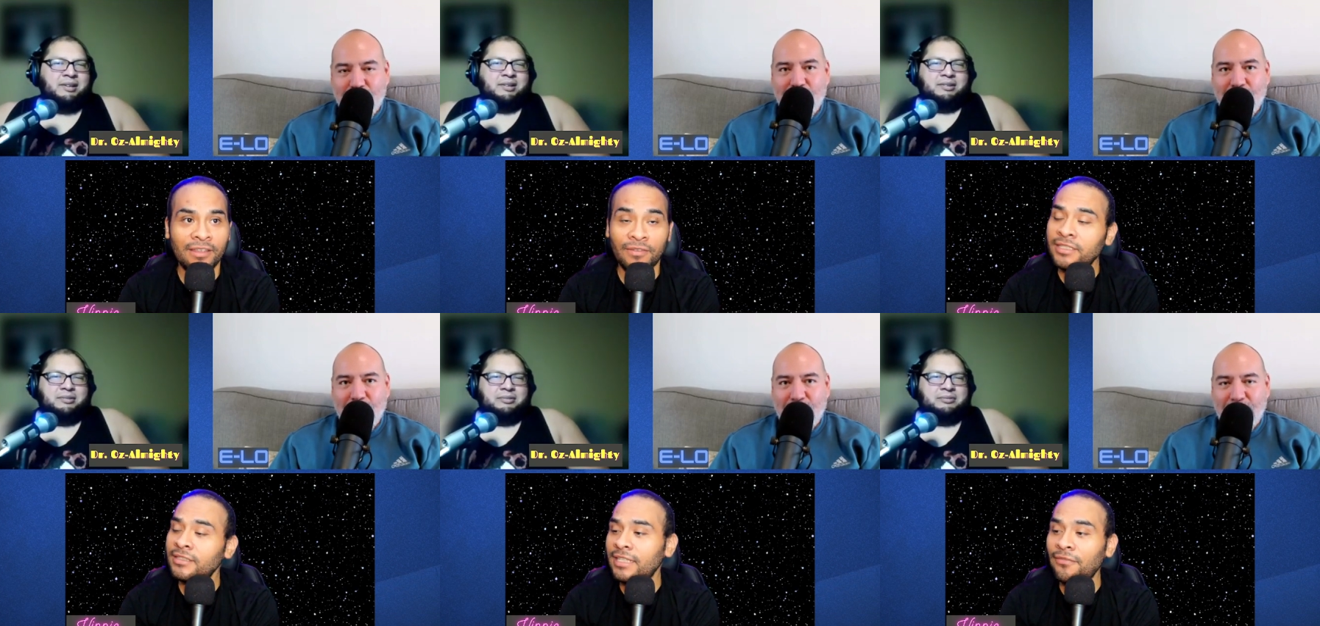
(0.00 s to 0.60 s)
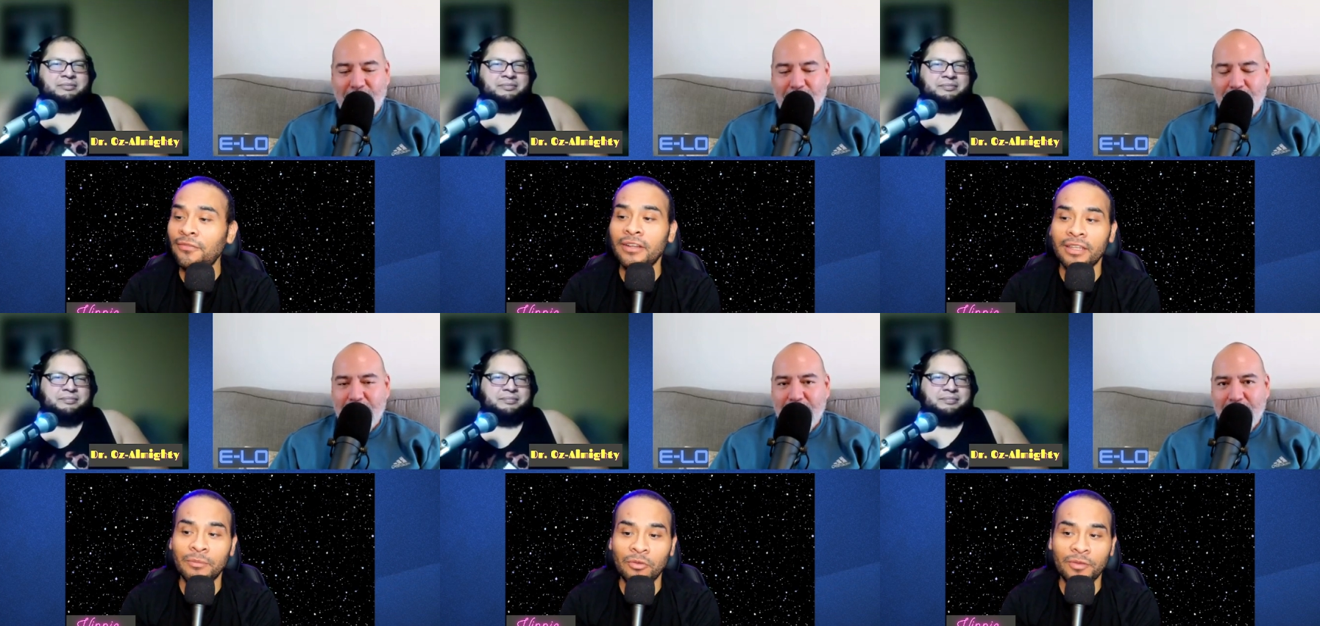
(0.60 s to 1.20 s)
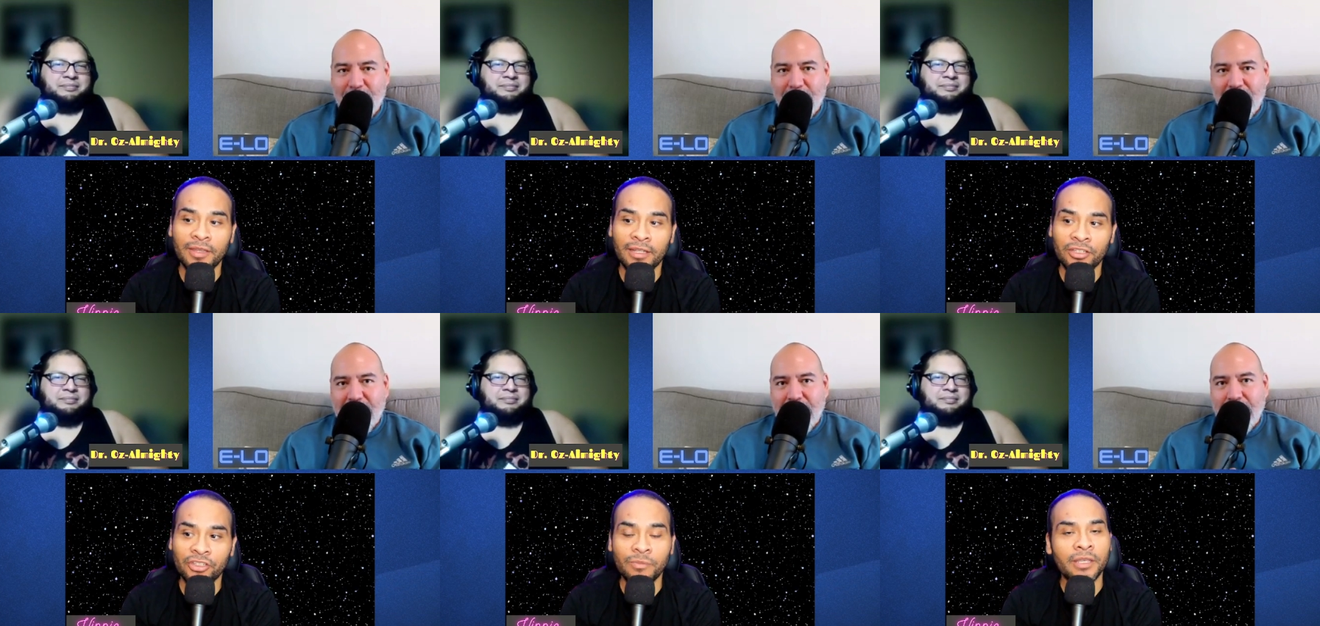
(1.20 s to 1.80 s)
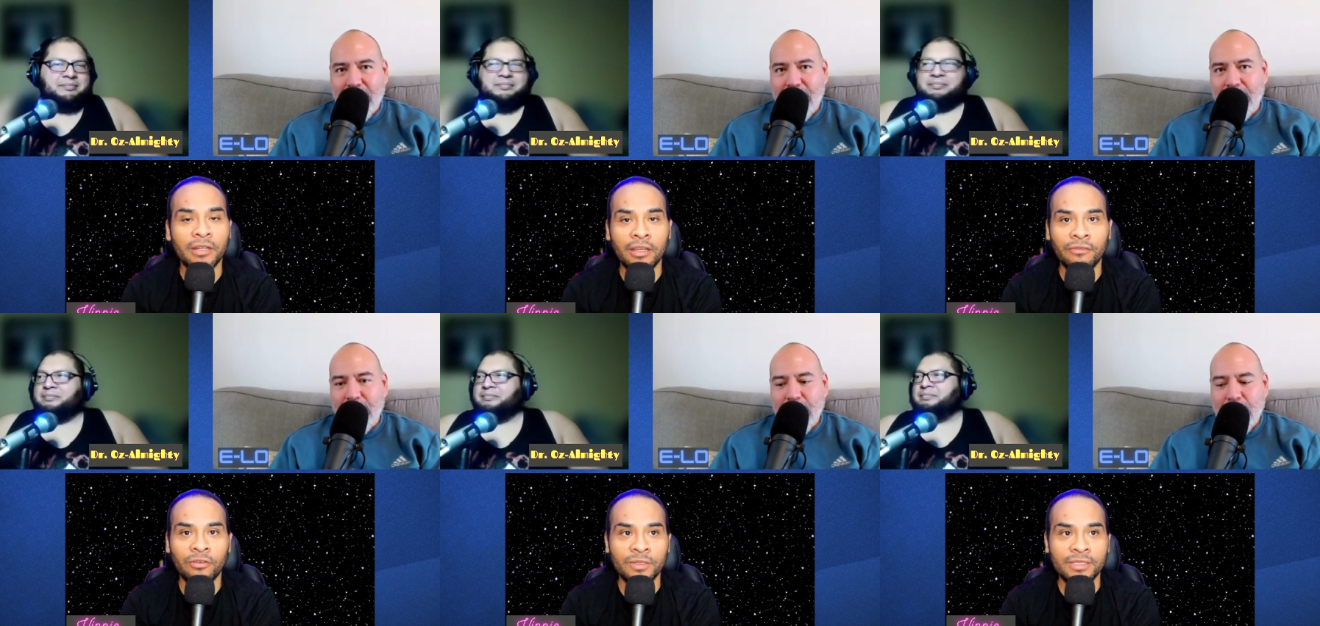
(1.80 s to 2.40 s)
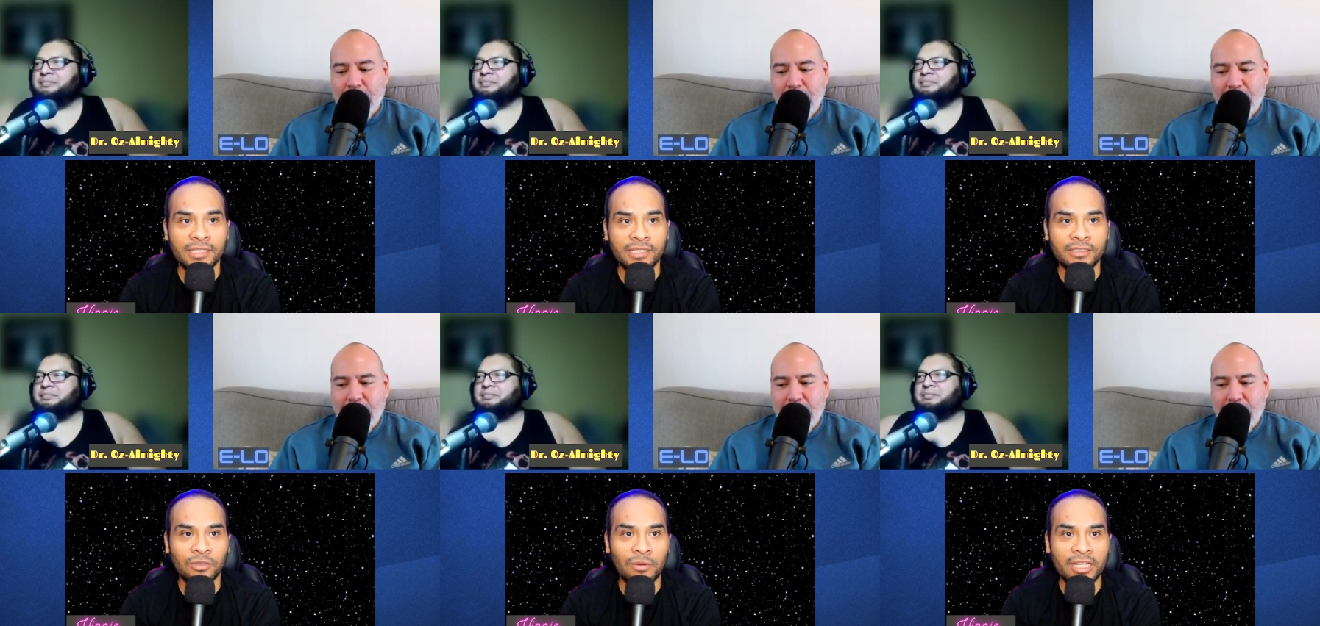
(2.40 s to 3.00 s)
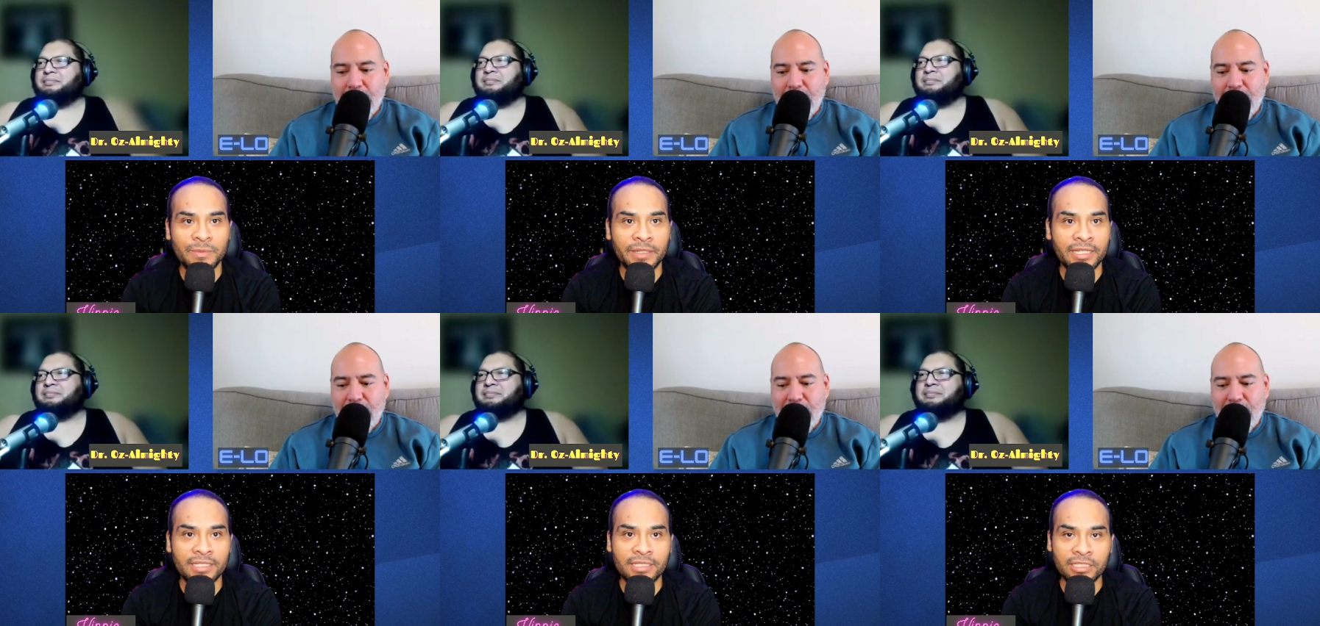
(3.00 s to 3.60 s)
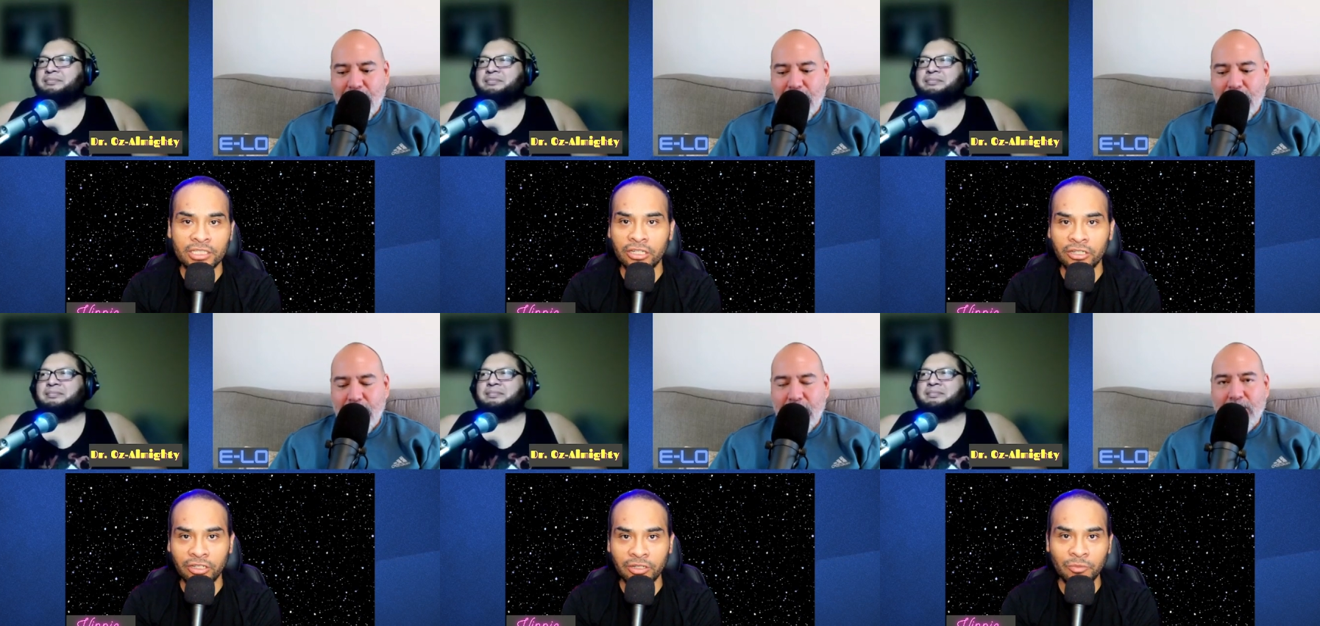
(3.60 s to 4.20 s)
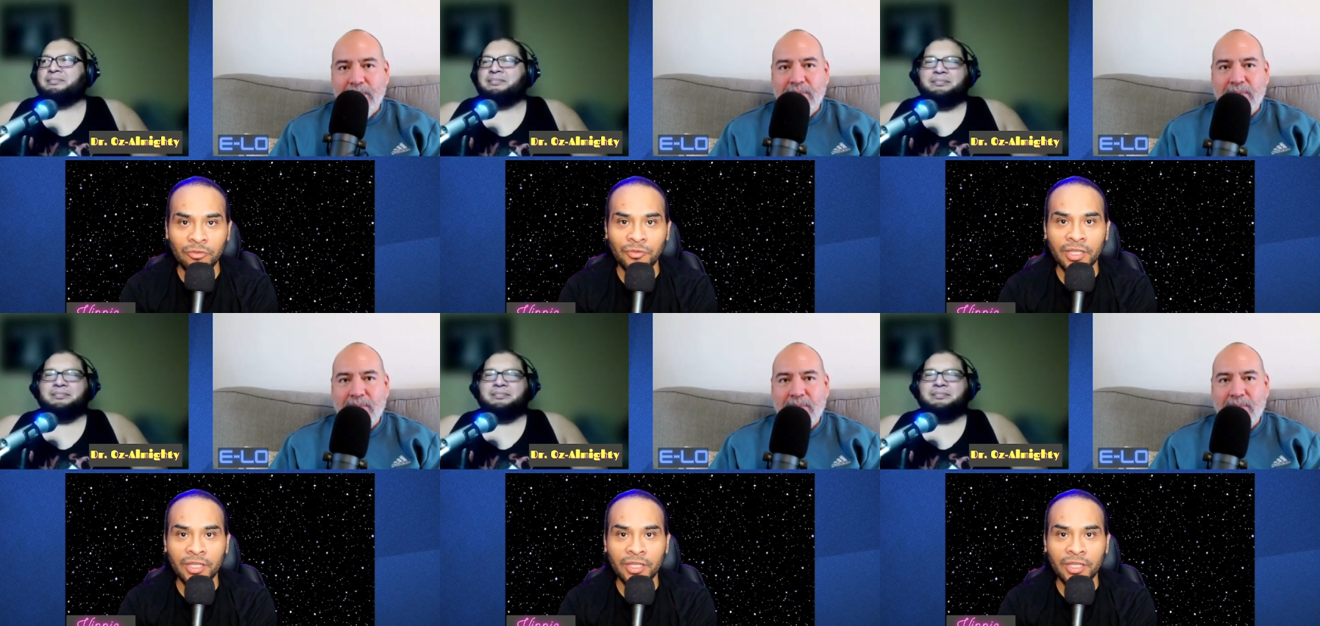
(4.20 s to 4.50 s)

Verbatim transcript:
Speaker 1: it's definitely a movie that should be on everyone's list to watch because it's such a good movie.